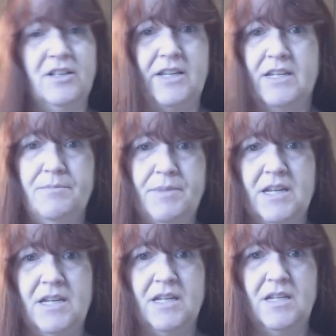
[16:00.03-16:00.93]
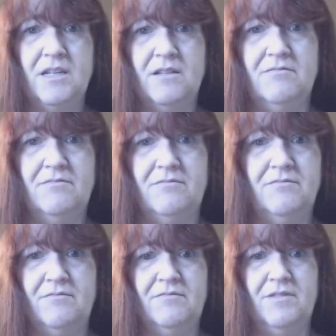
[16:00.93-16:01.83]
independent
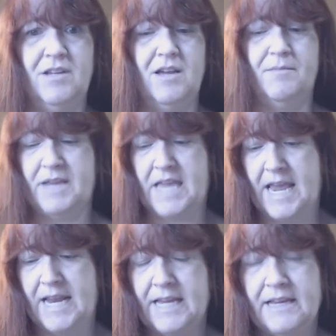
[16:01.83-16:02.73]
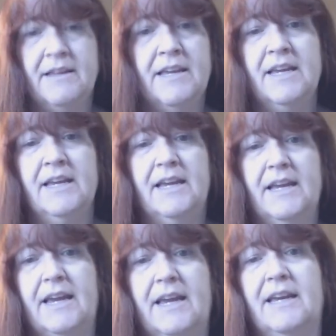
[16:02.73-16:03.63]
uh, mechanic,
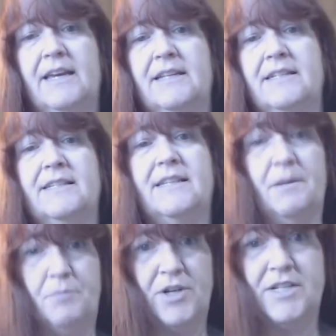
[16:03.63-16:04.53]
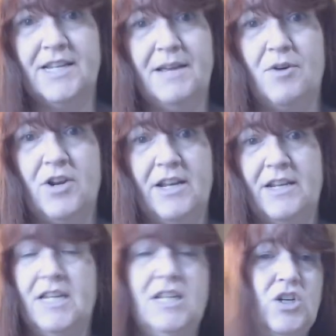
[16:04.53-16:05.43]
and he put his name on it, and
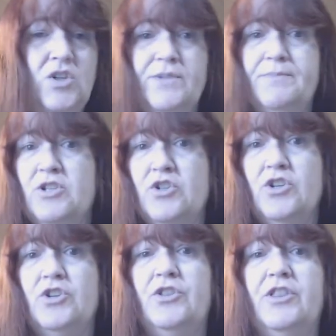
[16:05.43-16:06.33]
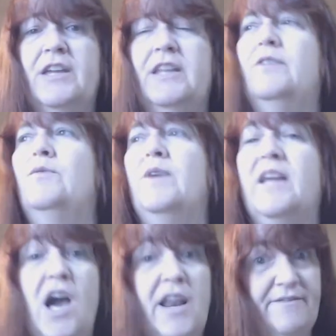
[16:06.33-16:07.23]
he told him the truth, and we
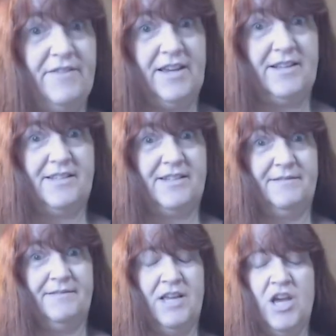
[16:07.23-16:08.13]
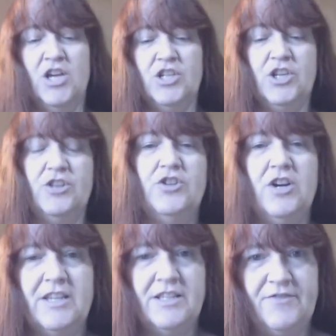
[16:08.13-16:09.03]
got it fixed. So the
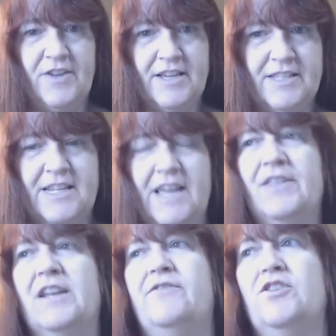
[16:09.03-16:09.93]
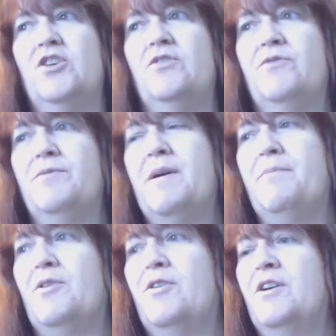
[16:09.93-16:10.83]
truck is fixed. And then if you know, remember,